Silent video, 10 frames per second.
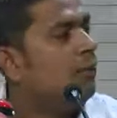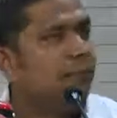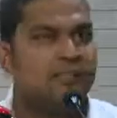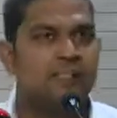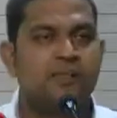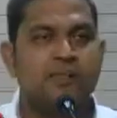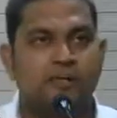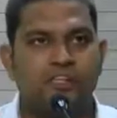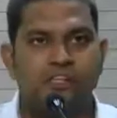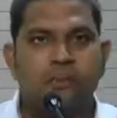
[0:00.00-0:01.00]
Business
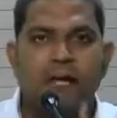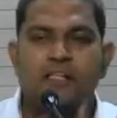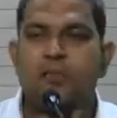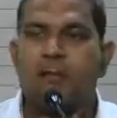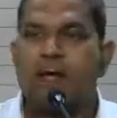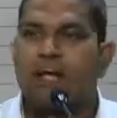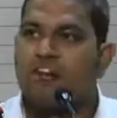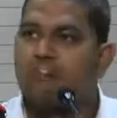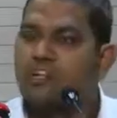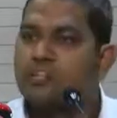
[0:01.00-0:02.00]
process management
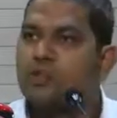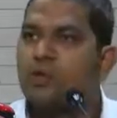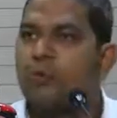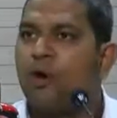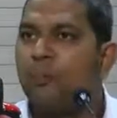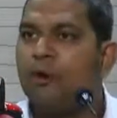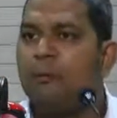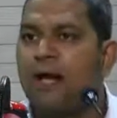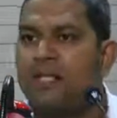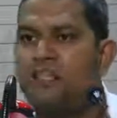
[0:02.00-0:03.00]
refers to the proper
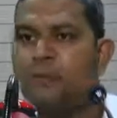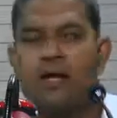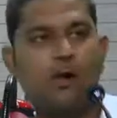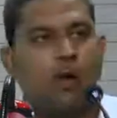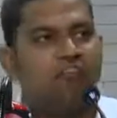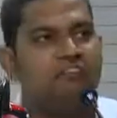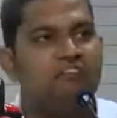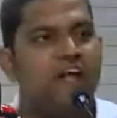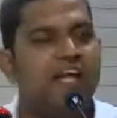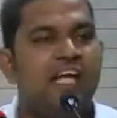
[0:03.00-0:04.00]
management of the
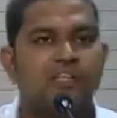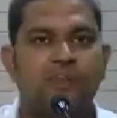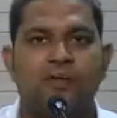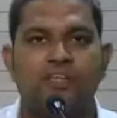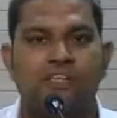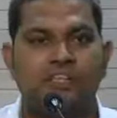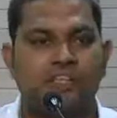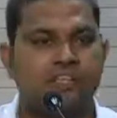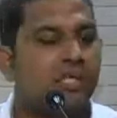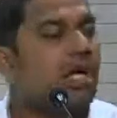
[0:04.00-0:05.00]
various
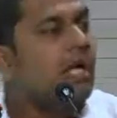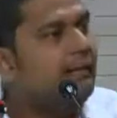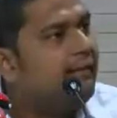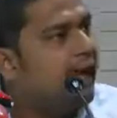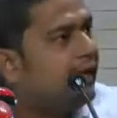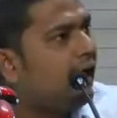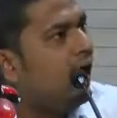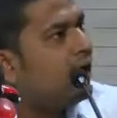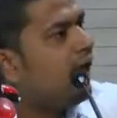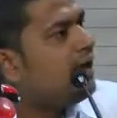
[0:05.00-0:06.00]
processes that
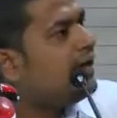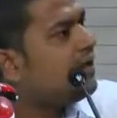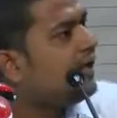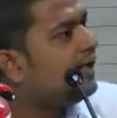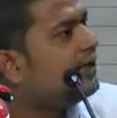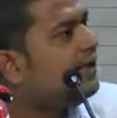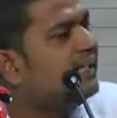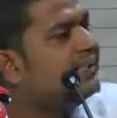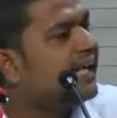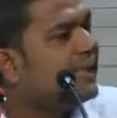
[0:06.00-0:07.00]
are undertaken
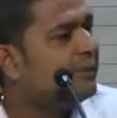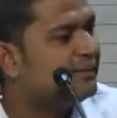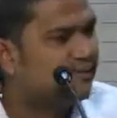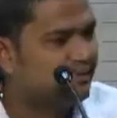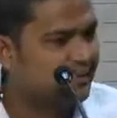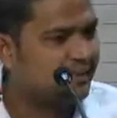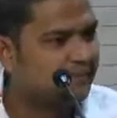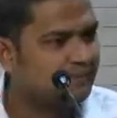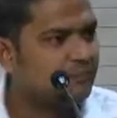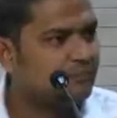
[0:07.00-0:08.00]
inside a business.
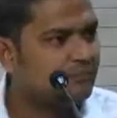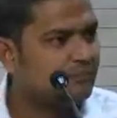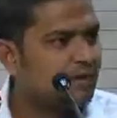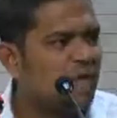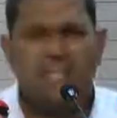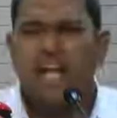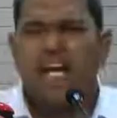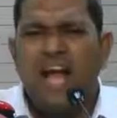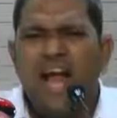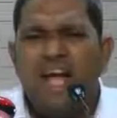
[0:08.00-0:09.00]
There
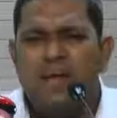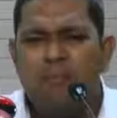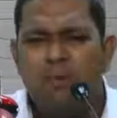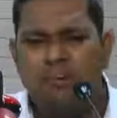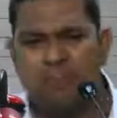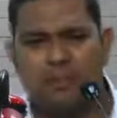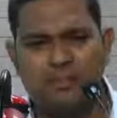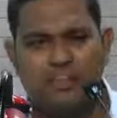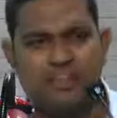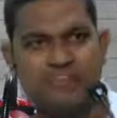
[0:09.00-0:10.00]
are n number of
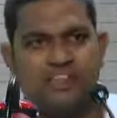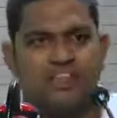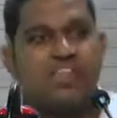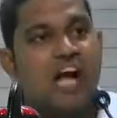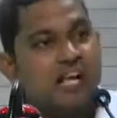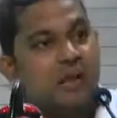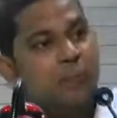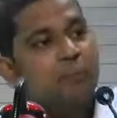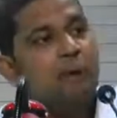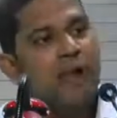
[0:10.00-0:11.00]
processes, starting
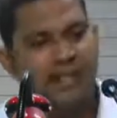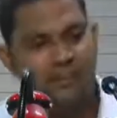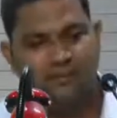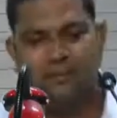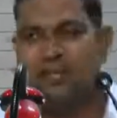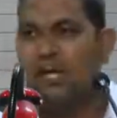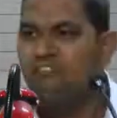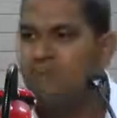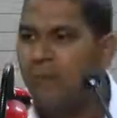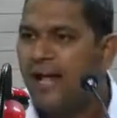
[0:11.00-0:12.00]
with planning.
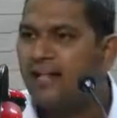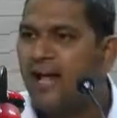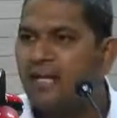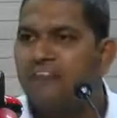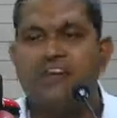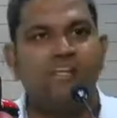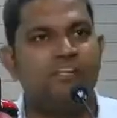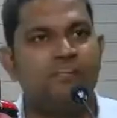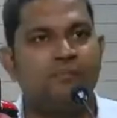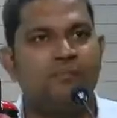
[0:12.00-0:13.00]
We plan the
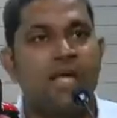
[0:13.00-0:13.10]
activities,